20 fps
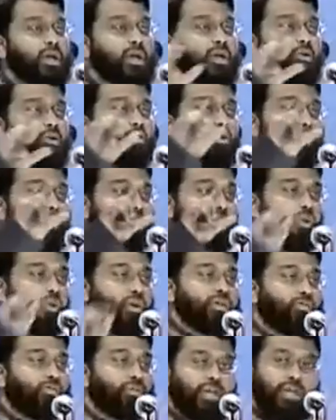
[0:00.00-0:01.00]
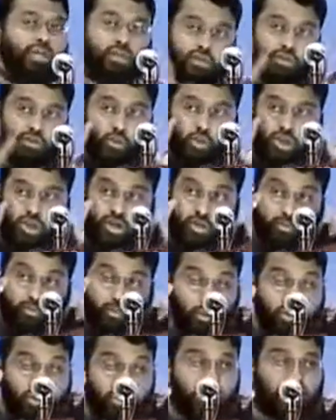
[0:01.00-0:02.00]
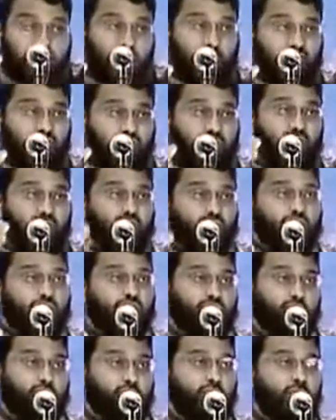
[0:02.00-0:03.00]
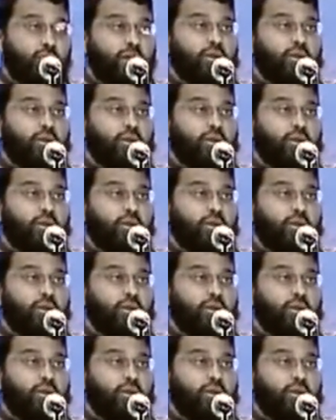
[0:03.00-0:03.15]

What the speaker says: Your point being that you need a point of concentration.